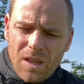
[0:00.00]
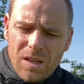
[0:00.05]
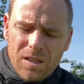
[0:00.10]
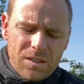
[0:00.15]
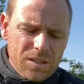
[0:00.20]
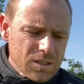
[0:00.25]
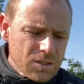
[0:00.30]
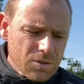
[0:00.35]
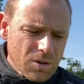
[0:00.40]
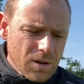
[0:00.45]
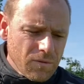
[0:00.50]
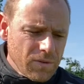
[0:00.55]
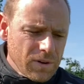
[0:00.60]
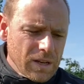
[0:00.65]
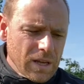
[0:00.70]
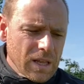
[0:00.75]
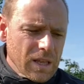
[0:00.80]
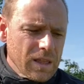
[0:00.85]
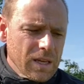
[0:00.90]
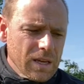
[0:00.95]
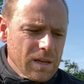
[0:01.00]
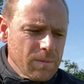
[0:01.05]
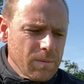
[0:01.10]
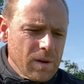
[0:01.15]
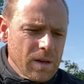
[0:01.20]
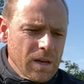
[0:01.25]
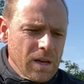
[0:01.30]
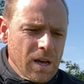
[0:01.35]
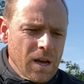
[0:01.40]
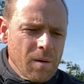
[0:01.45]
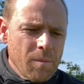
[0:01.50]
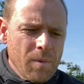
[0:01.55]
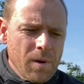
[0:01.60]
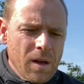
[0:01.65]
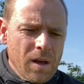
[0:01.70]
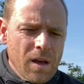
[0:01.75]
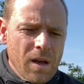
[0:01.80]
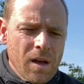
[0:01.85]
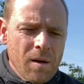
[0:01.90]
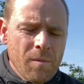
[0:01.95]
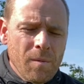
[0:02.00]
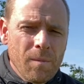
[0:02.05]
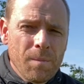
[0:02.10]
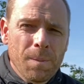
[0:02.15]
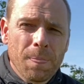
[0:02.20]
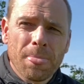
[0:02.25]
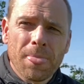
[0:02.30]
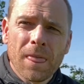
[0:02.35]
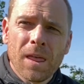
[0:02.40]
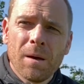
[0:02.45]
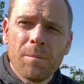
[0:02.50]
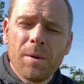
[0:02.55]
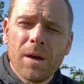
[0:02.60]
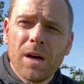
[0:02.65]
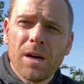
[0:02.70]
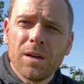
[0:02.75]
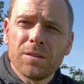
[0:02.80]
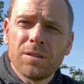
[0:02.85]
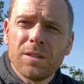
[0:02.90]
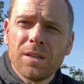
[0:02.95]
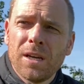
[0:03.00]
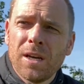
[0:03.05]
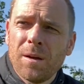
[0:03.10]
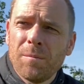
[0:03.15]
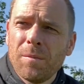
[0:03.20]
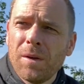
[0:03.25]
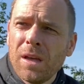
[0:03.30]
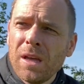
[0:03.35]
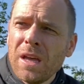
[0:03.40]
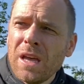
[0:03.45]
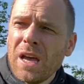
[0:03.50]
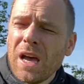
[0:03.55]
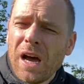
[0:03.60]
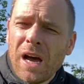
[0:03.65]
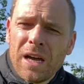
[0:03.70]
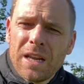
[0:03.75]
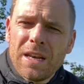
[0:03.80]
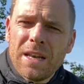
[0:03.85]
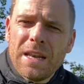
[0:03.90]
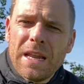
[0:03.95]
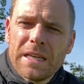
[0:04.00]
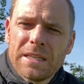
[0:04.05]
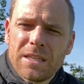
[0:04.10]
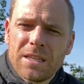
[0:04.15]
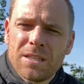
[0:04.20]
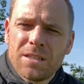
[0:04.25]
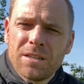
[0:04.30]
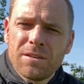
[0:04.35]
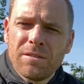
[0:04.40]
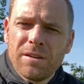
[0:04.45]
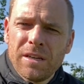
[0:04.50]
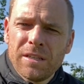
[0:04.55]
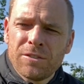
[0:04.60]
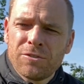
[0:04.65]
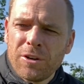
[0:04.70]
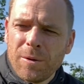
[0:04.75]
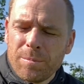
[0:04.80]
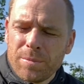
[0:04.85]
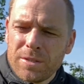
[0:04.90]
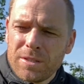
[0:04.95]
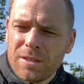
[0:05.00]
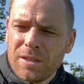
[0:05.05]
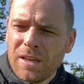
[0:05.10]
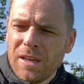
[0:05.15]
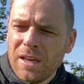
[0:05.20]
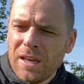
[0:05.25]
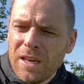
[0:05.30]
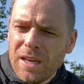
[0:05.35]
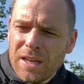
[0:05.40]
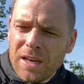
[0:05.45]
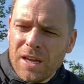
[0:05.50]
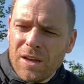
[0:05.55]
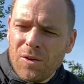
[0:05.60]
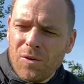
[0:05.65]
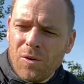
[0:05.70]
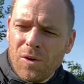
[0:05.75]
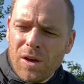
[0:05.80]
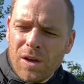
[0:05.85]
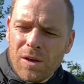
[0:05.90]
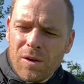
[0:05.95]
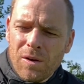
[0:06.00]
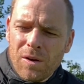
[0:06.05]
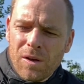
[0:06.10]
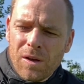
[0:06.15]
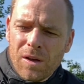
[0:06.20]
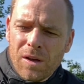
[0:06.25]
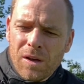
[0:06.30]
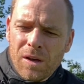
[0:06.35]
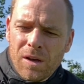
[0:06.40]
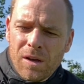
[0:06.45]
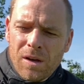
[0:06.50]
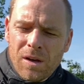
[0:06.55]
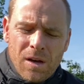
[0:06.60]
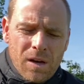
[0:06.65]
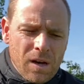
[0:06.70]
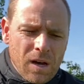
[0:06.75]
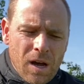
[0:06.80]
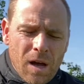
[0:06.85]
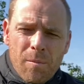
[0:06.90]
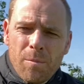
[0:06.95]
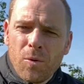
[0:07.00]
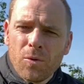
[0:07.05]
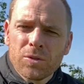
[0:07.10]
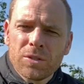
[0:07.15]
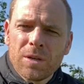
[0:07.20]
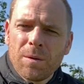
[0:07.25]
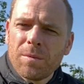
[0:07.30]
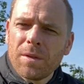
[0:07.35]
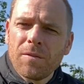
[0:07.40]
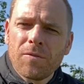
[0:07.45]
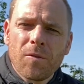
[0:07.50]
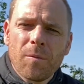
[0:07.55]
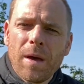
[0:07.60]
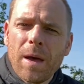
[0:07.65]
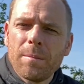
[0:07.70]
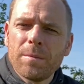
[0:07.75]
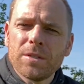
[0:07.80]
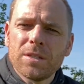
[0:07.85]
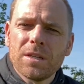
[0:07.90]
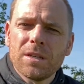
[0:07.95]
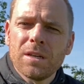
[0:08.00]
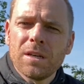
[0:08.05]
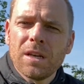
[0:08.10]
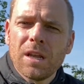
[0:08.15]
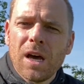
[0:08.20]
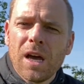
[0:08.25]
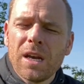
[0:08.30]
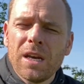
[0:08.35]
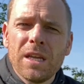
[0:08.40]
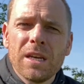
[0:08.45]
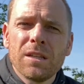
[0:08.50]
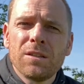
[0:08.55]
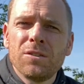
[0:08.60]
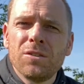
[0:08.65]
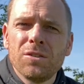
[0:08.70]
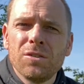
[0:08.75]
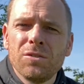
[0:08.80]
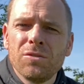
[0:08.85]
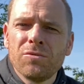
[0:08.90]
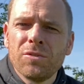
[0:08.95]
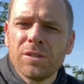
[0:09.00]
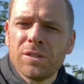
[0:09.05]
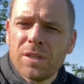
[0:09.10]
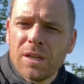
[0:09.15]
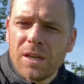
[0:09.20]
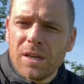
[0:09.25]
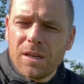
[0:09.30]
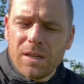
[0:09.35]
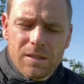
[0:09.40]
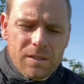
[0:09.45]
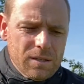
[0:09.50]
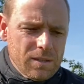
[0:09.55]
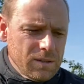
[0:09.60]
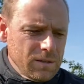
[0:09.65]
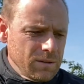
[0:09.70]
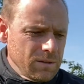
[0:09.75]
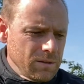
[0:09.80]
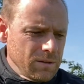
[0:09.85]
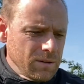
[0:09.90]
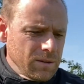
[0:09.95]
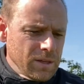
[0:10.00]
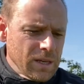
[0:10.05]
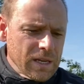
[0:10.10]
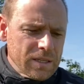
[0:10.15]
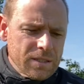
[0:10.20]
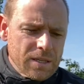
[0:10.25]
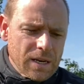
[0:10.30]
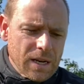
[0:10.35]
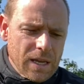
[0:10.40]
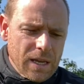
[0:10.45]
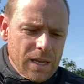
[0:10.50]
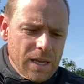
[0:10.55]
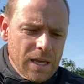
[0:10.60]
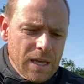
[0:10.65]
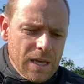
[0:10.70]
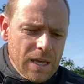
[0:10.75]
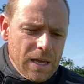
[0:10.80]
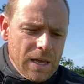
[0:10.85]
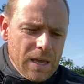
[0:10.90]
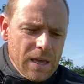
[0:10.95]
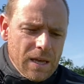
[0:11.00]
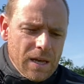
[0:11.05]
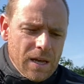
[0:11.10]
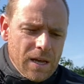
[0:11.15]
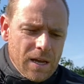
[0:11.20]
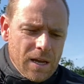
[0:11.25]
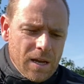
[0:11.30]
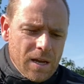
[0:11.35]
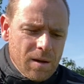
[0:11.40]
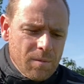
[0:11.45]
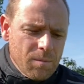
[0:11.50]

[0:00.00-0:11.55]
just sort of another thing about unnecessary trips. You know, I bought something from Amazon and I needed to return it yesterday. I